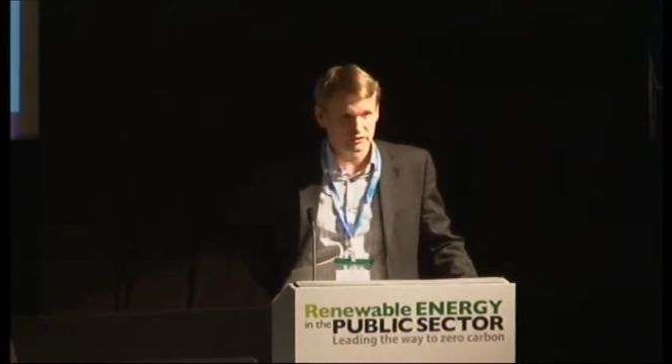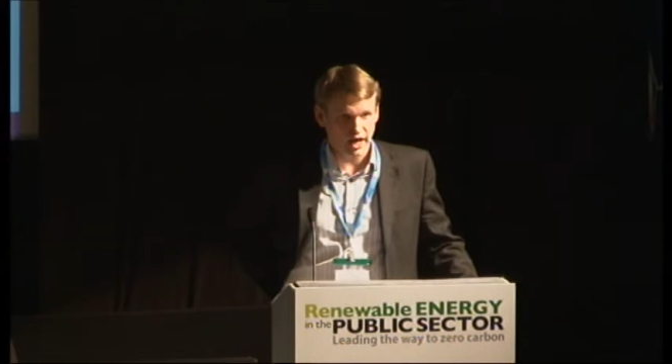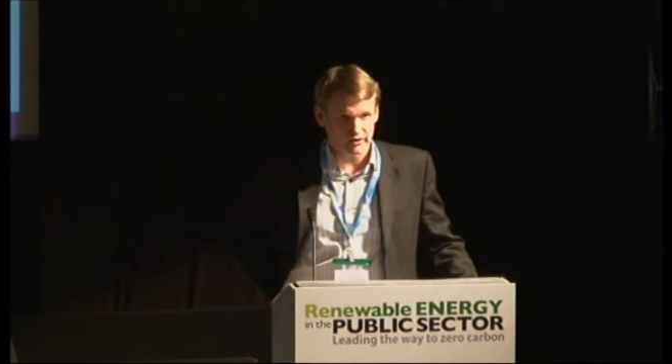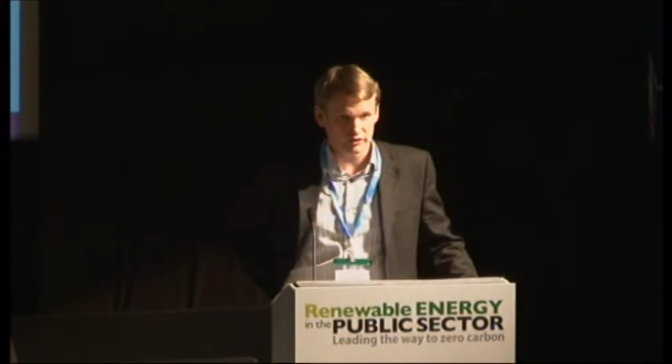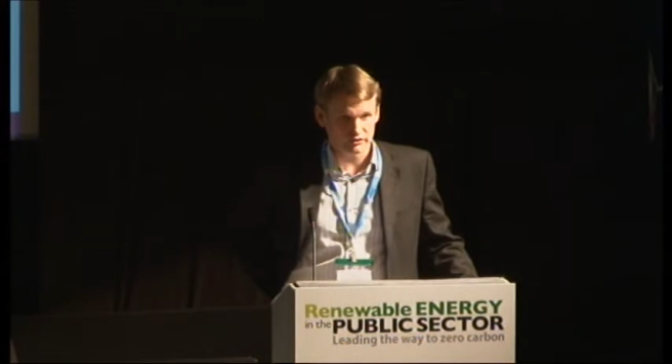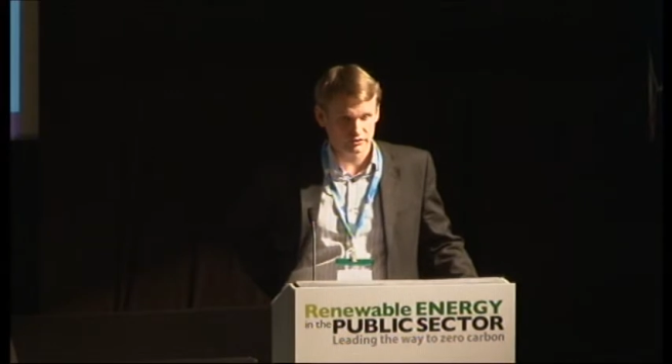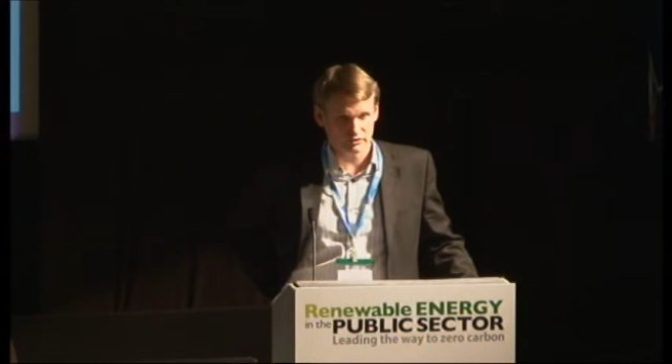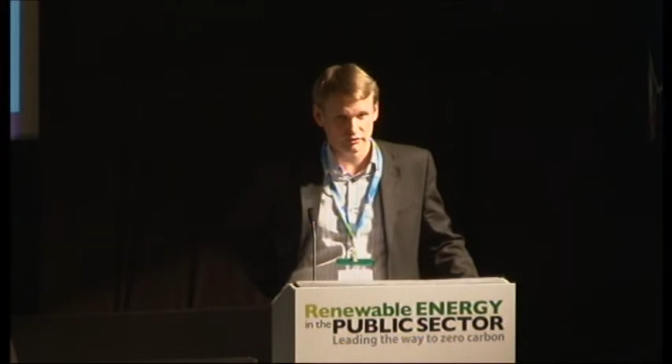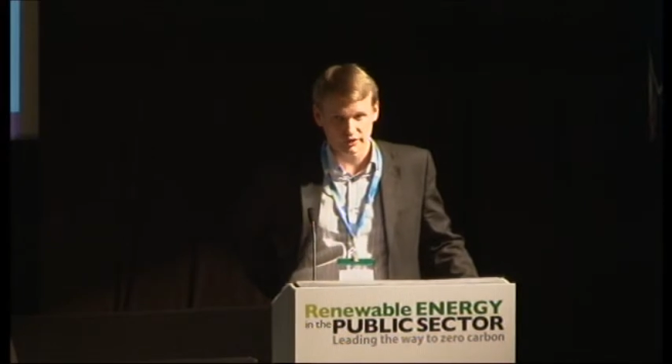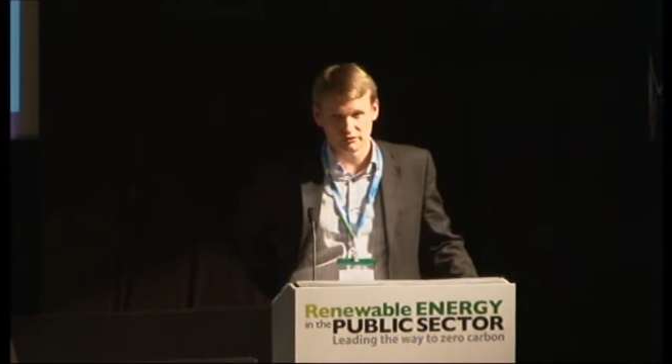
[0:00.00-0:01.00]
tariffs,
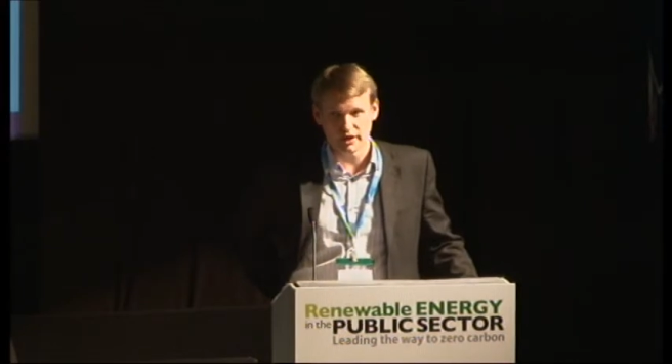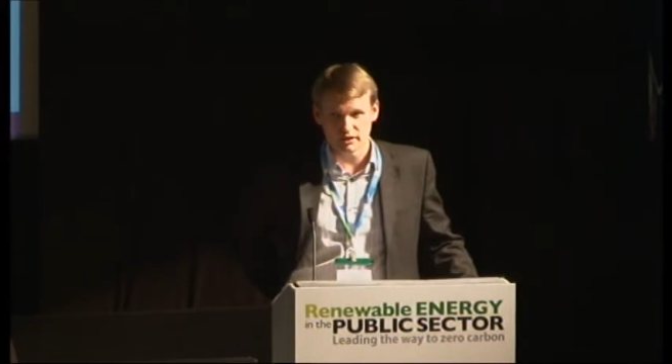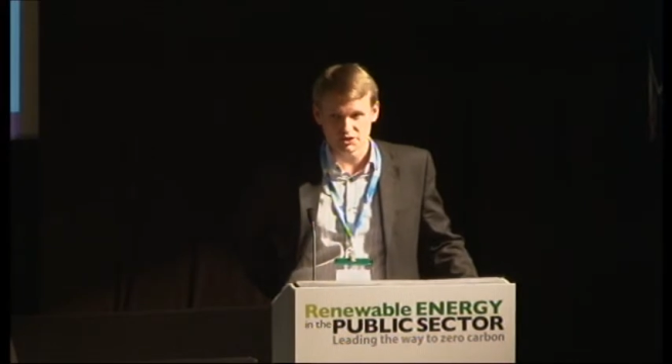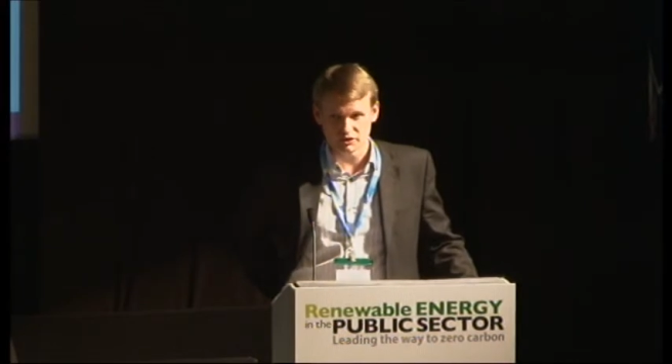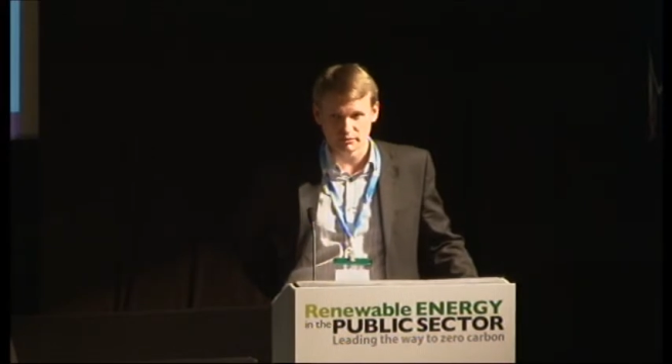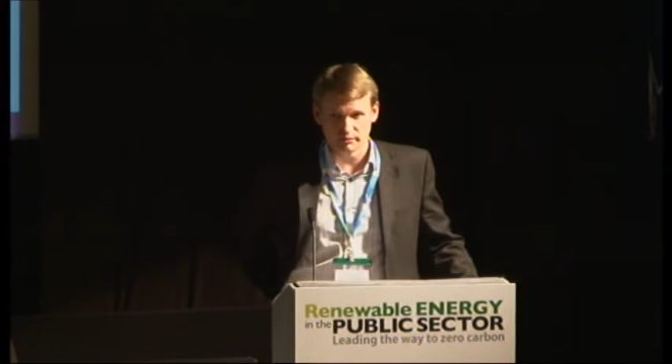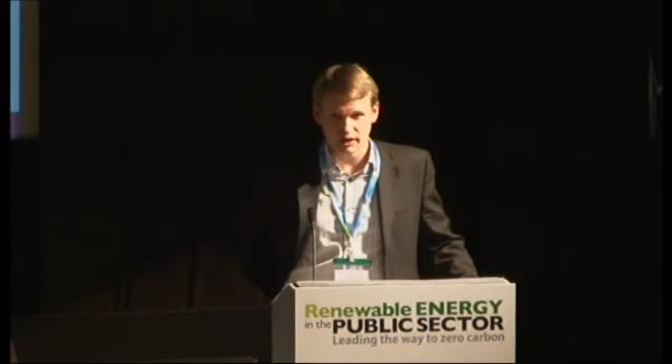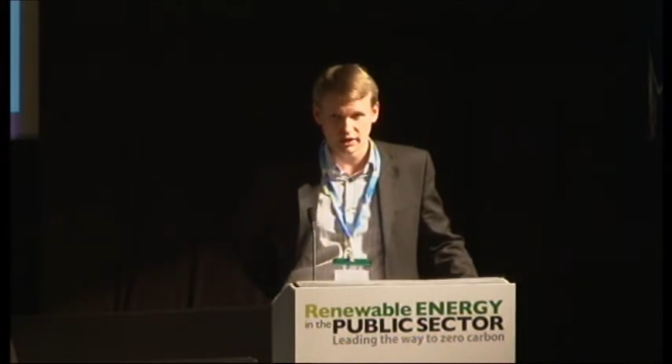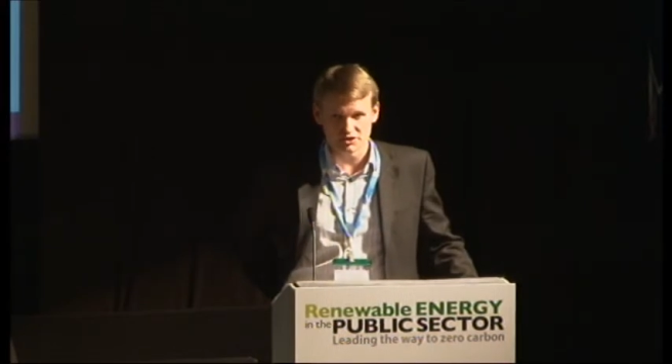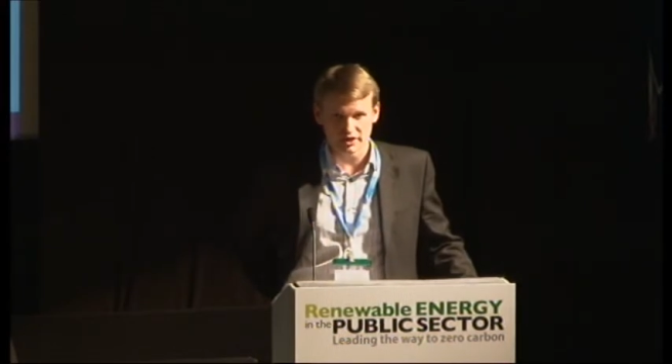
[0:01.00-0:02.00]
that's a
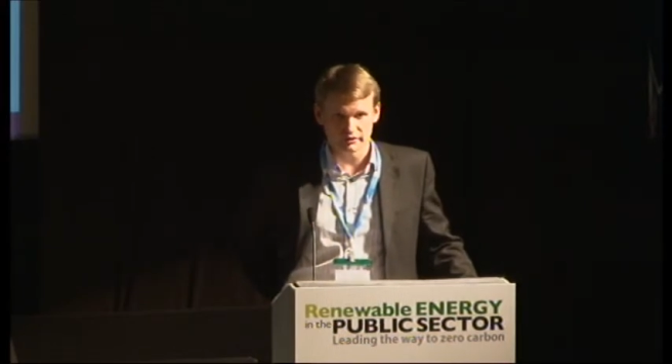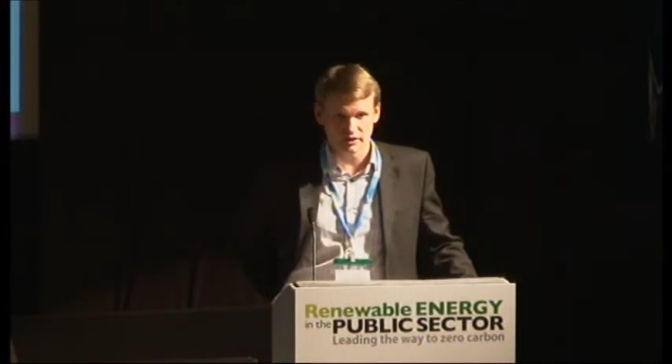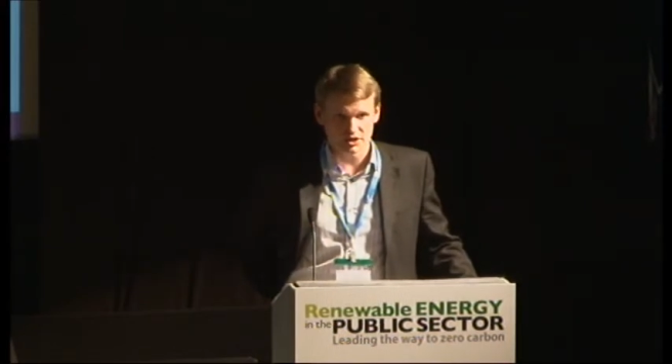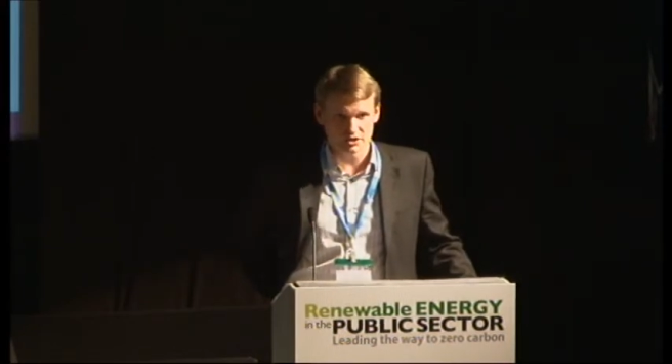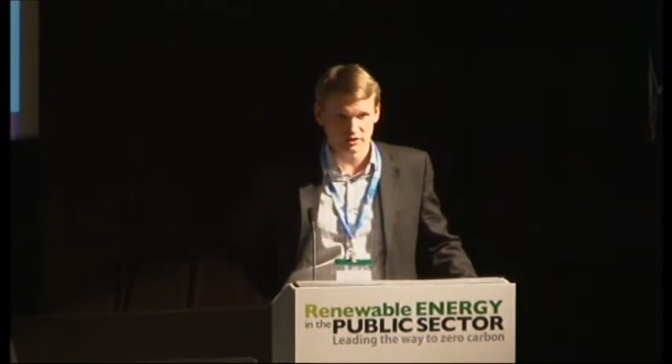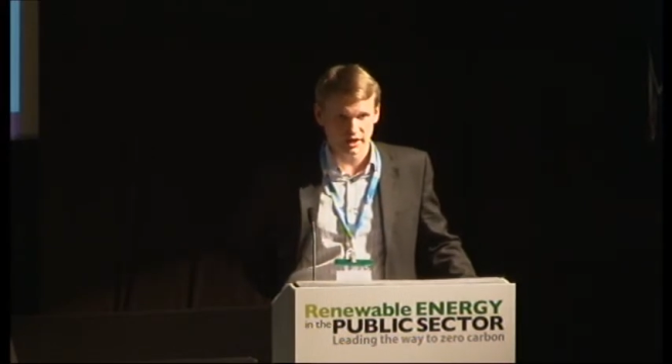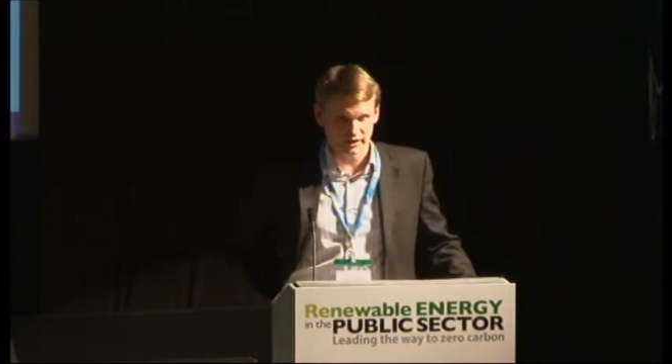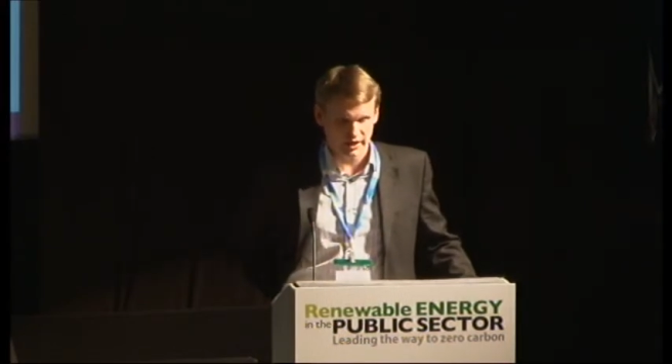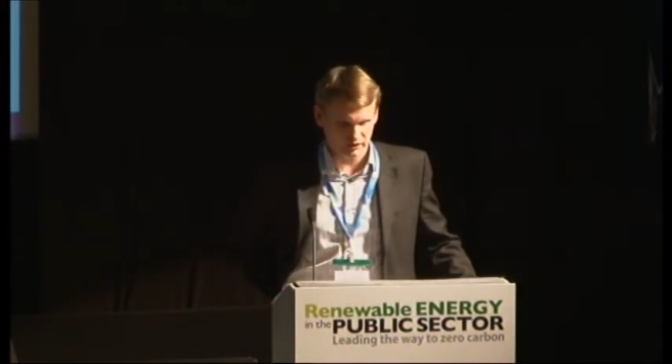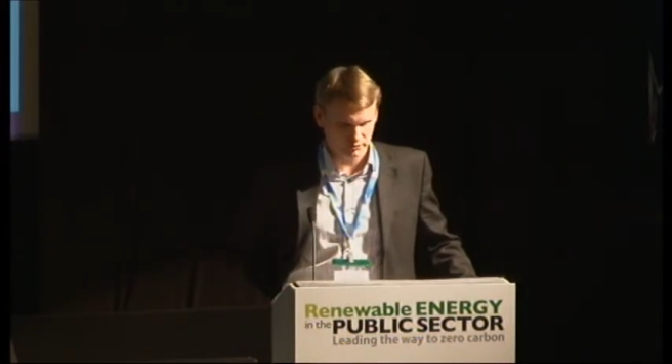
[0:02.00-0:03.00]
combined generation
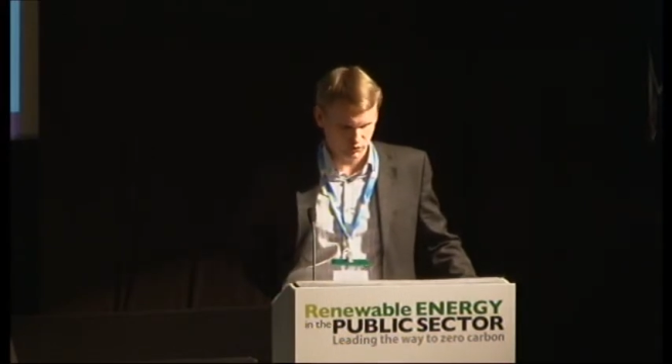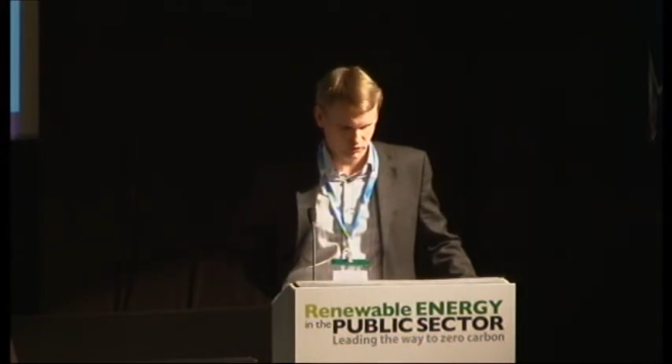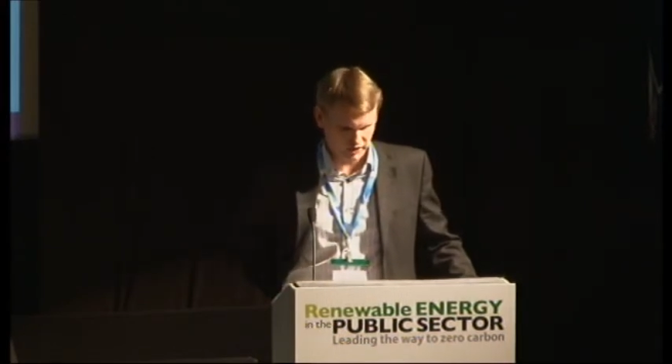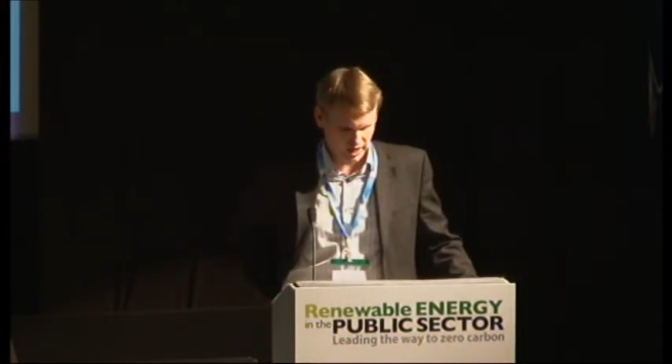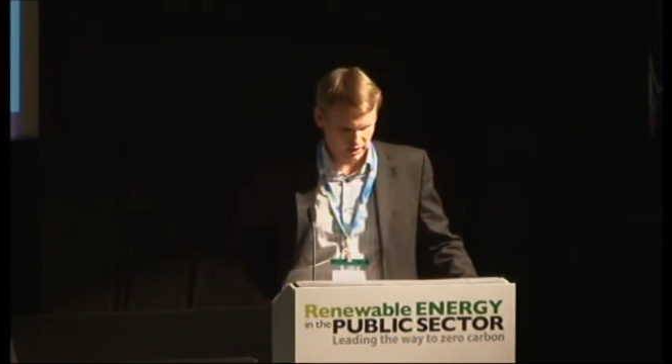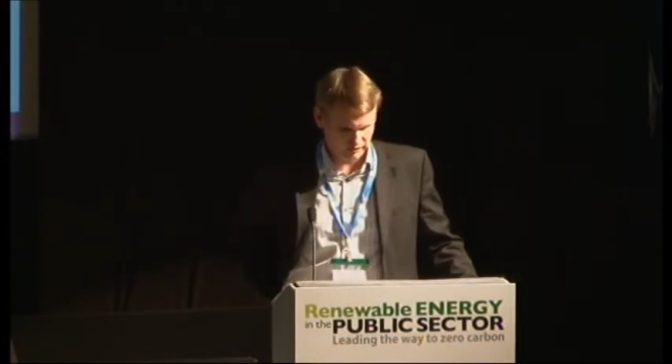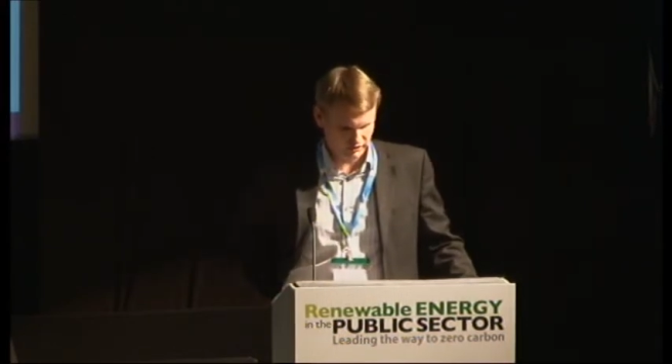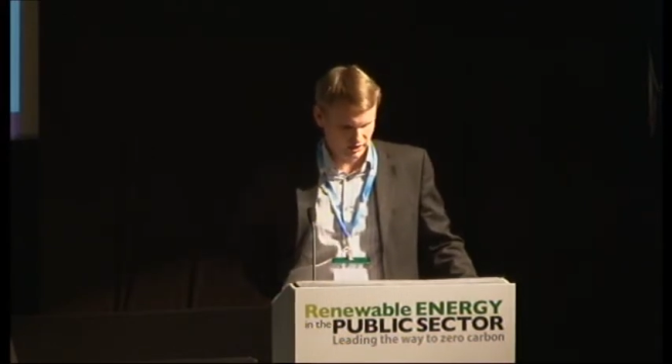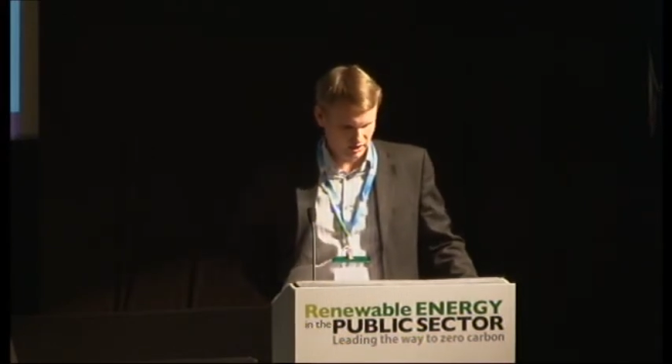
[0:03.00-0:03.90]
and export tariff,